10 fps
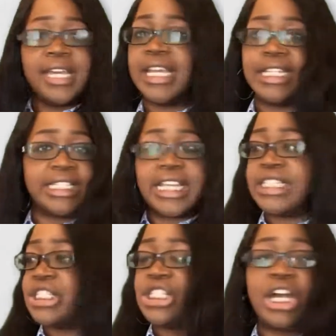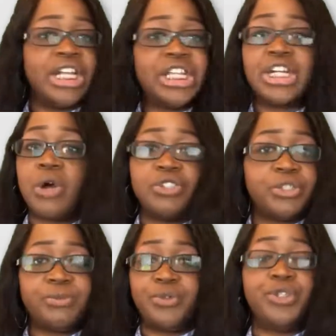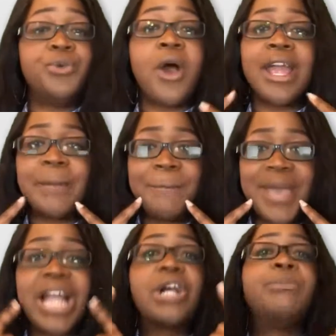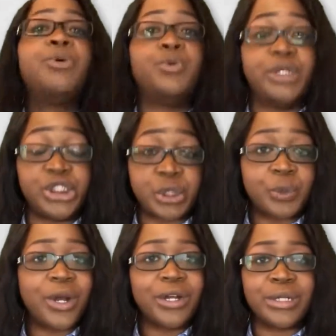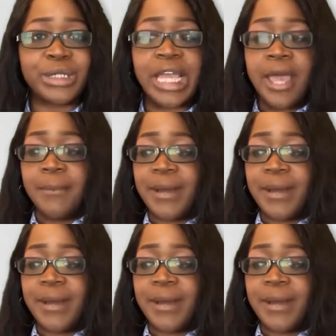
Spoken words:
It's non-negotiable. You are impeccable with your words.